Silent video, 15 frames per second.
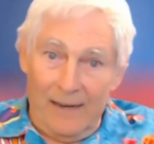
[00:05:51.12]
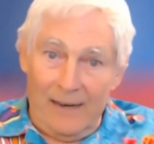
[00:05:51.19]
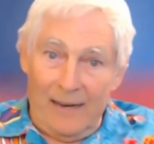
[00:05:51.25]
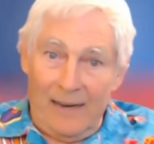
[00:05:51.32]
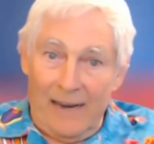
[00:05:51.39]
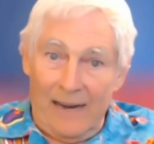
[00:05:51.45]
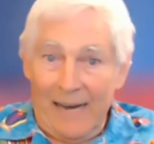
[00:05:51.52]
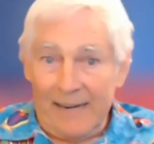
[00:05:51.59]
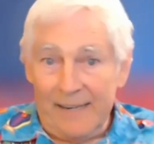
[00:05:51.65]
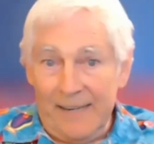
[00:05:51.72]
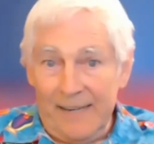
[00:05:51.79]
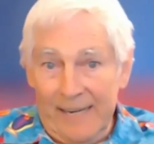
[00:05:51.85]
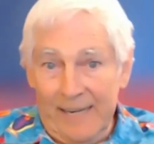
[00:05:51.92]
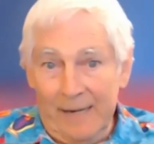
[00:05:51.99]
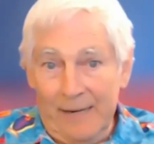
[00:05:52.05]
I
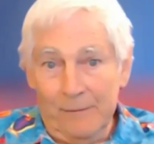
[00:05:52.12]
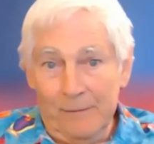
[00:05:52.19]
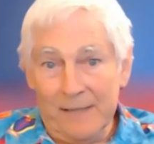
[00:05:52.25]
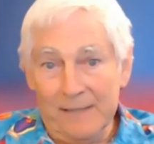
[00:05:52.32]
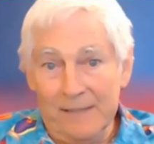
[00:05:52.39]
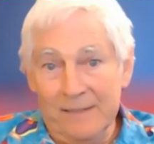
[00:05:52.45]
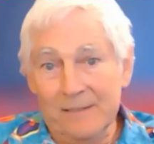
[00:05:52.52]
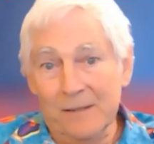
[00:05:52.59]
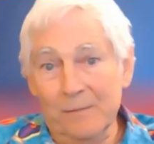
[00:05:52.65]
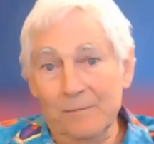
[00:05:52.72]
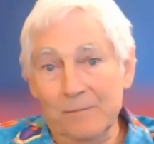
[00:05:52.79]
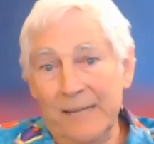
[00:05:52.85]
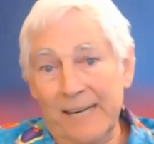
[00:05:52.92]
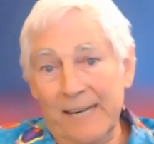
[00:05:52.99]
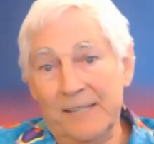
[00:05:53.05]
deem that
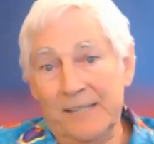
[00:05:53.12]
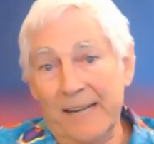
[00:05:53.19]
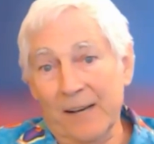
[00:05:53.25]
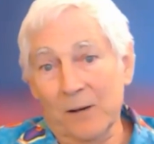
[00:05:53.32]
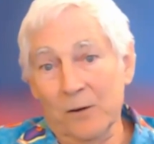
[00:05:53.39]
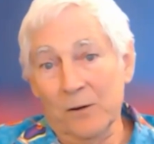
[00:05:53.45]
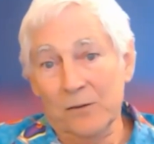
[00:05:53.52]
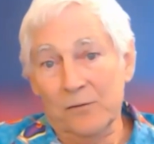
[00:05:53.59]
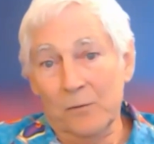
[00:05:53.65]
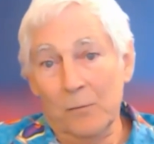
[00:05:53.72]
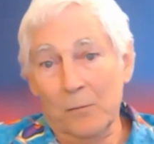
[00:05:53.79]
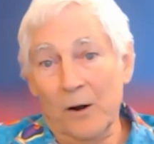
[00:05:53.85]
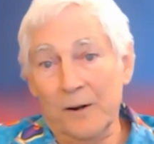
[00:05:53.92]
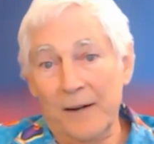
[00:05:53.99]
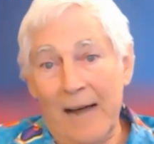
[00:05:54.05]
some details from
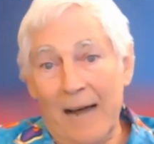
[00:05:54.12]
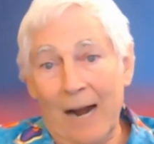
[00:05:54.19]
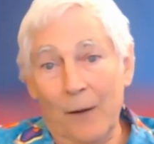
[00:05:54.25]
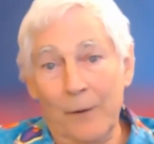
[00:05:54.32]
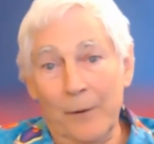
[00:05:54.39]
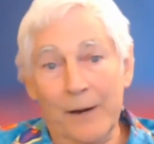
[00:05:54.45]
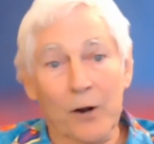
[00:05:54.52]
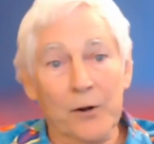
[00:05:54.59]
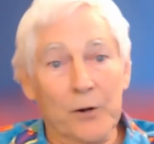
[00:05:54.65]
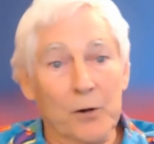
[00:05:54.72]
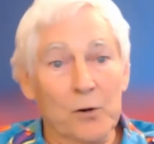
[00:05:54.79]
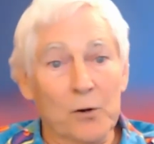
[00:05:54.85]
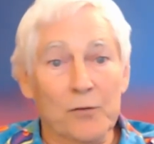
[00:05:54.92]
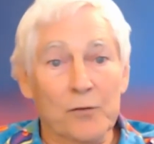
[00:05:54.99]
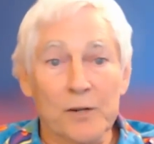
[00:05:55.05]
our diary are
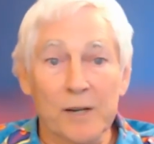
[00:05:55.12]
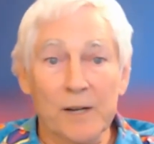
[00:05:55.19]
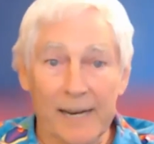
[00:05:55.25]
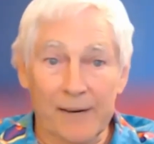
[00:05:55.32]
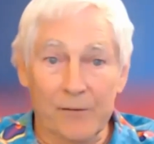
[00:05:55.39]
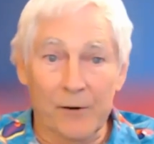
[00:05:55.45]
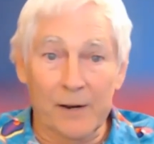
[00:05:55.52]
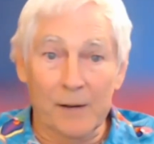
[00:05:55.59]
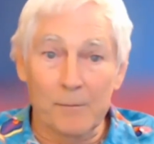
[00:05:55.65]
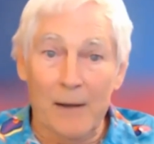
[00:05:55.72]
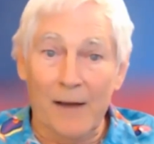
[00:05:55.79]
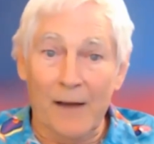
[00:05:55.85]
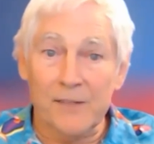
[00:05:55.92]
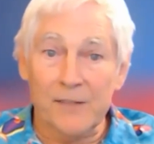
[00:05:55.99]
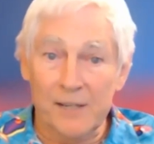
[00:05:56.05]
due for delivery
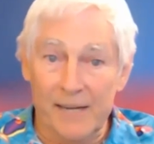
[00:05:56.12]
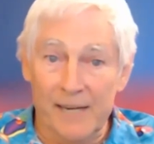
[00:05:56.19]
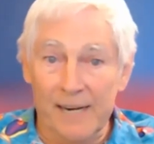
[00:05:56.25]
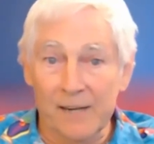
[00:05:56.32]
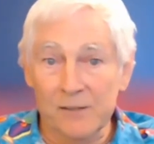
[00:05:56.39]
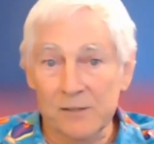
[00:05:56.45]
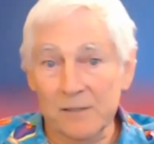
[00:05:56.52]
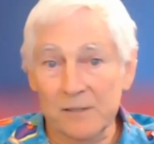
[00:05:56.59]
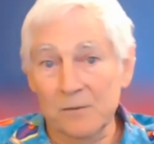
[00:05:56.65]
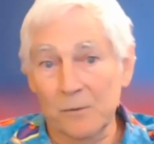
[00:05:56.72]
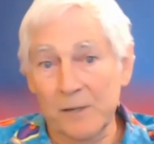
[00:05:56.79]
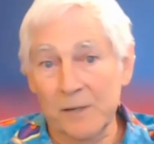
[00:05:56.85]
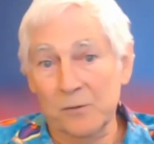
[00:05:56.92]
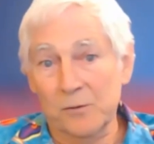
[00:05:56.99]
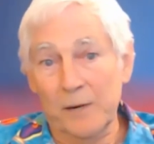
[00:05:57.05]
about the digs in
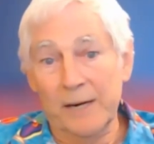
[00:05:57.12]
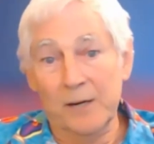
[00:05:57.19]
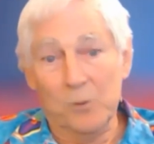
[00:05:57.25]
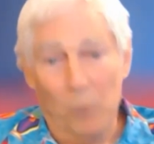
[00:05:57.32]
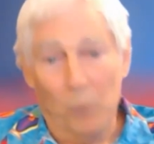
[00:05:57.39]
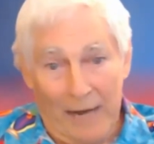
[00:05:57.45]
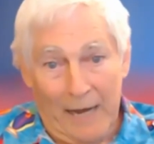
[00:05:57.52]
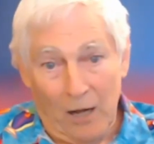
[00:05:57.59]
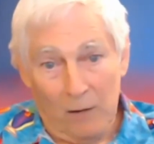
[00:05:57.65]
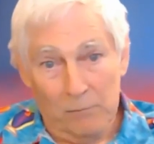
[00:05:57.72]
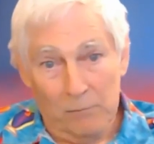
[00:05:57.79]
which we dwell.